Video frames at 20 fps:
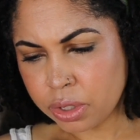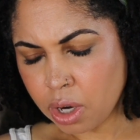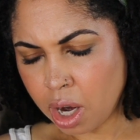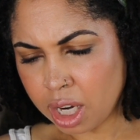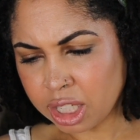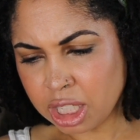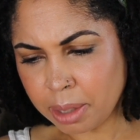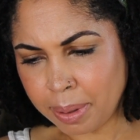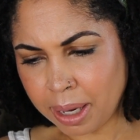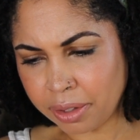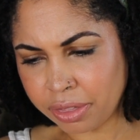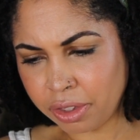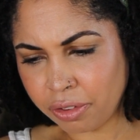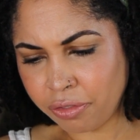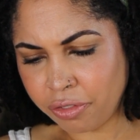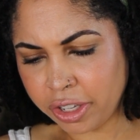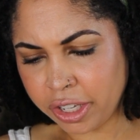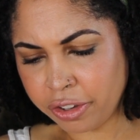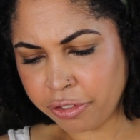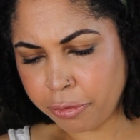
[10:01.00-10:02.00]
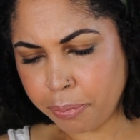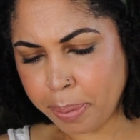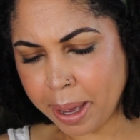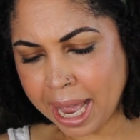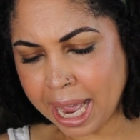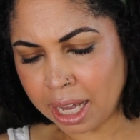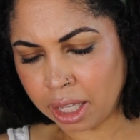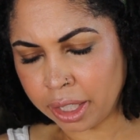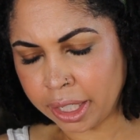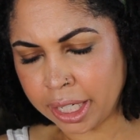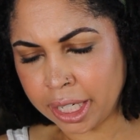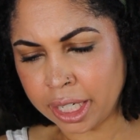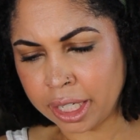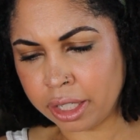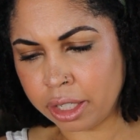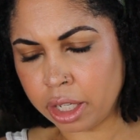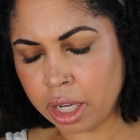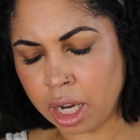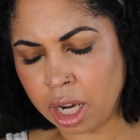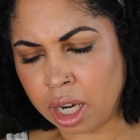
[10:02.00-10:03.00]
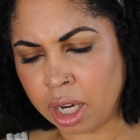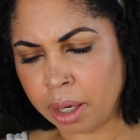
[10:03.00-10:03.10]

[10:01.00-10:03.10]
talked about the Vive palette.